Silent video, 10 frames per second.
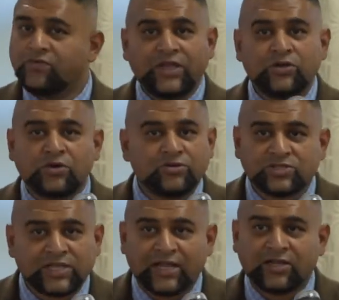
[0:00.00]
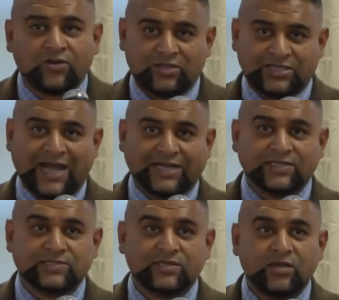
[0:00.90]
They don't understand current
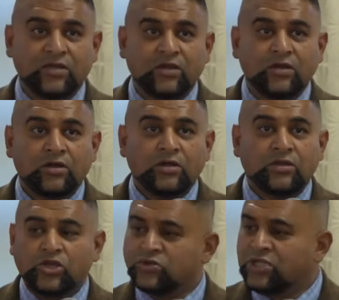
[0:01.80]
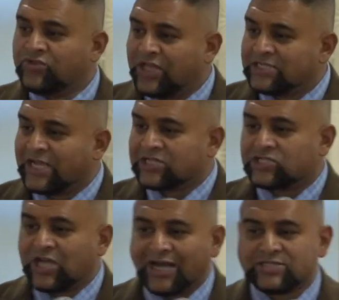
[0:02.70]
taxes. Using things like
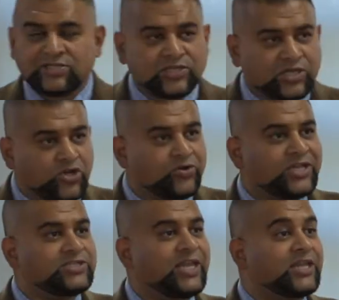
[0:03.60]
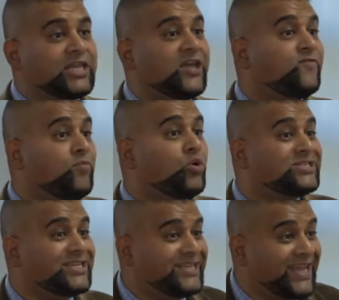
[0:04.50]
stocks and securities, they could give more
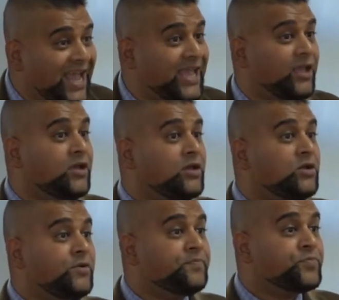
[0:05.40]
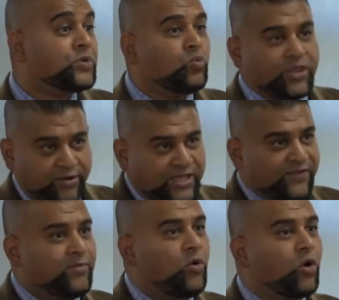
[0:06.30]
today without
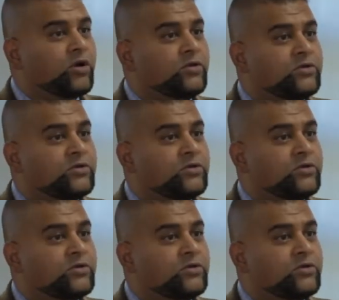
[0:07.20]
giving more.